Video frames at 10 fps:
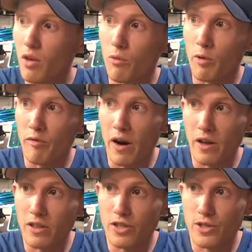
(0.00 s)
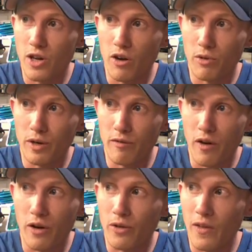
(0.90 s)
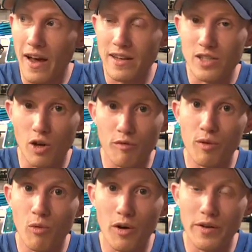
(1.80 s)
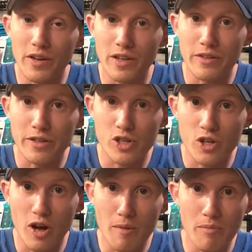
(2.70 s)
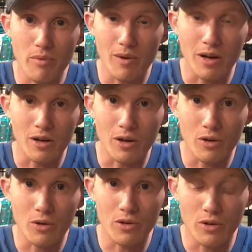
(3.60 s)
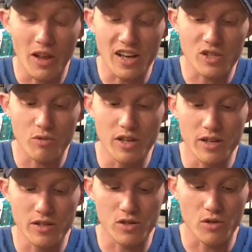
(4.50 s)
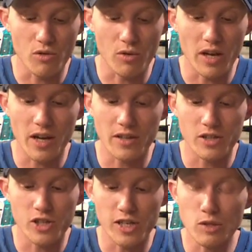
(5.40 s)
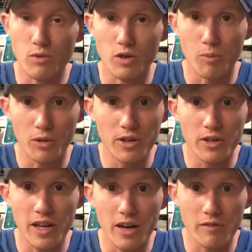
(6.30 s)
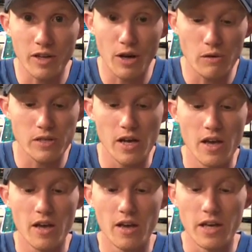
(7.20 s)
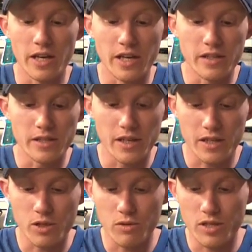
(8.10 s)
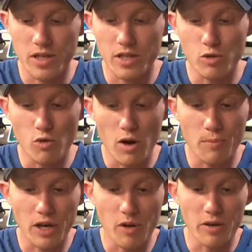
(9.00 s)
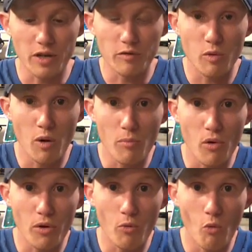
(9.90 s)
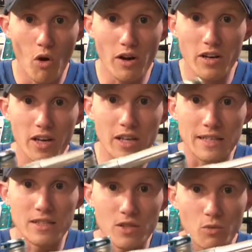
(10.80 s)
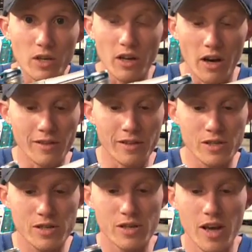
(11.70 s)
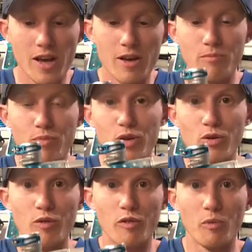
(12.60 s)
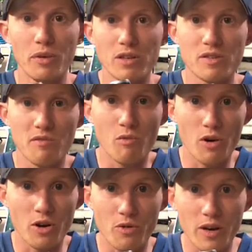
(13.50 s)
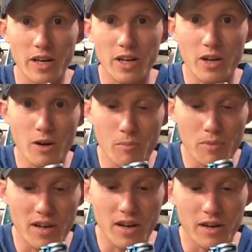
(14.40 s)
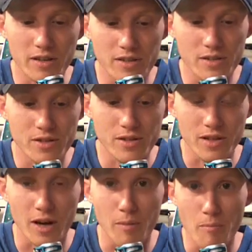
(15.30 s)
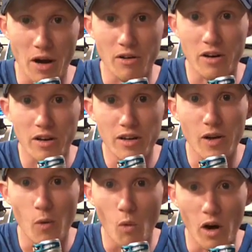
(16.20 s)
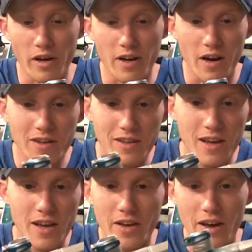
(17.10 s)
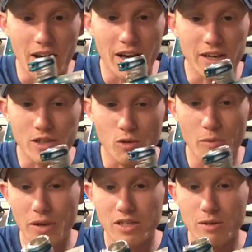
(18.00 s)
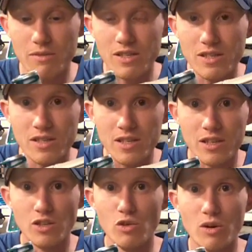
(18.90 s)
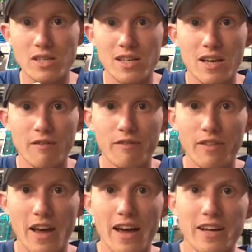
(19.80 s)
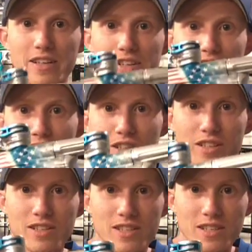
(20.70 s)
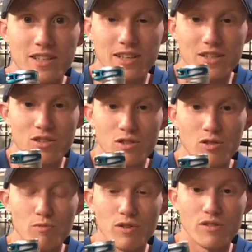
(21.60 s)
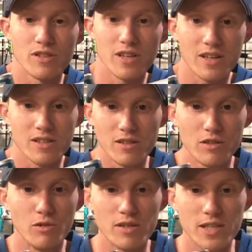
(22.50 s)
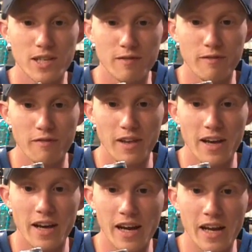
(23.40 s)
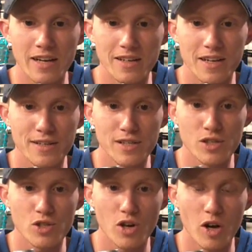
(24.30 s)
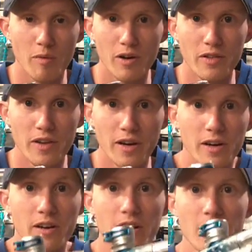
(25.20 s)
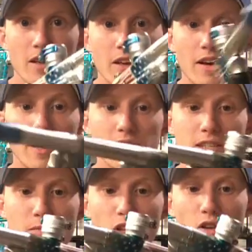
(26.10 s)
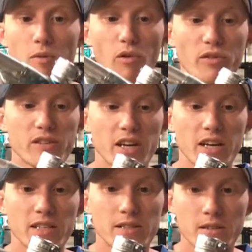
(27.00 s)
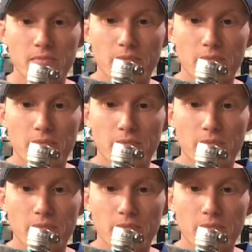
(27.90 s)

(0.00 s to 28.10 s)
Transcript: we finally just got rid of our last LV1 in the shop earlier last week, so we had the chance. We were completely out of Egos. And so we decided to pick up an LV1.1, and we got this beautiful piece of work right here because America, and why not? So we picked up, this is the USA flag edition. You can see that super sexy USA flag anodizing job on there. Same deal on both sides.